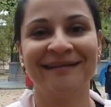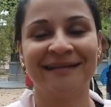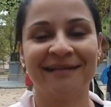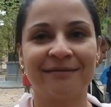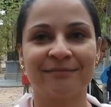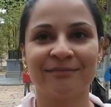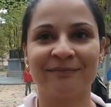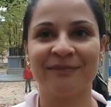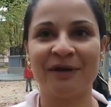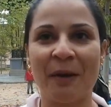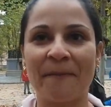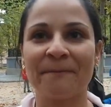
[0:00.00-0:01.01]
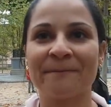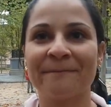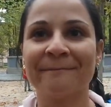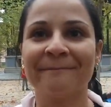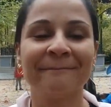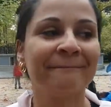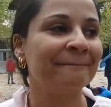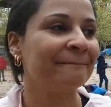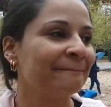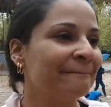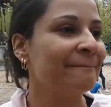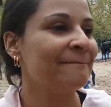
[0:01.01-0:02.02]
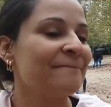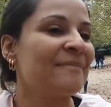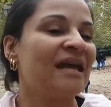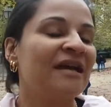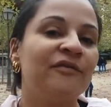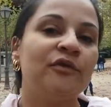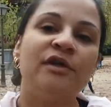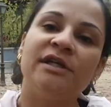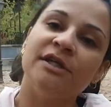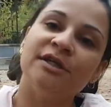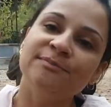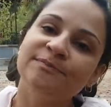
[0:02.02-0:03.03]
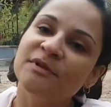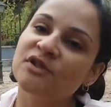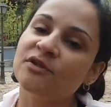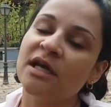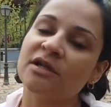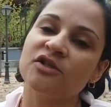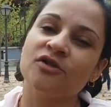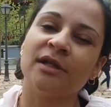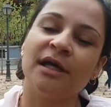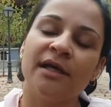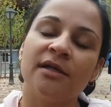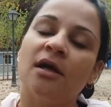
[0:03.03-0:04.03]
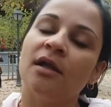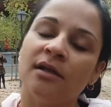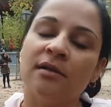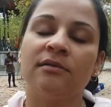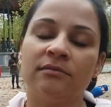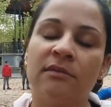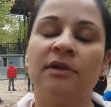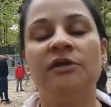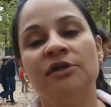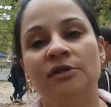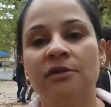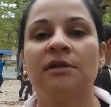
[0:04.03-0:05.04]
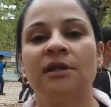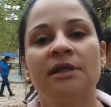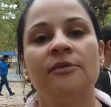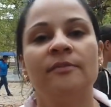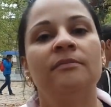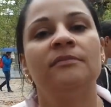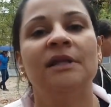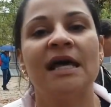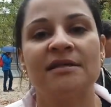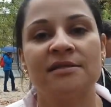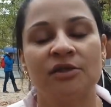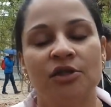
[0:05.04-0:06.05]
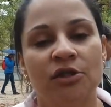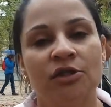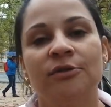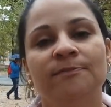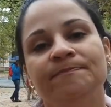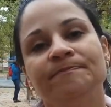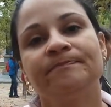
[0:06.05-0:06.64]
Sangria, okay, and how long are you going to stay here? For a year, until next July, not a year, a little less than a year.